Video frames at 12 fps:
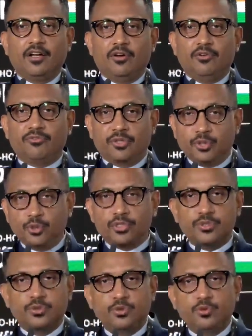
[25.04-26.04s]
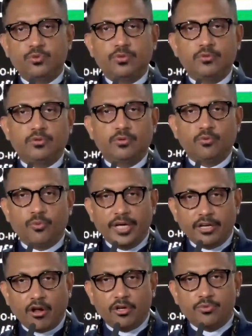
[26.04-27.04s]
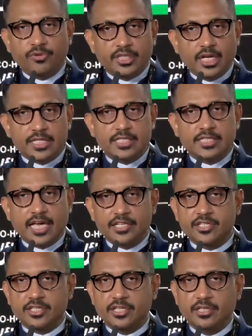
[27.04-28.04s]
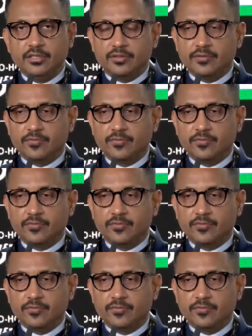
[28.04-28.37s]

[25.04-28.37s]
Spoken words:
For those who were not with us yesterday,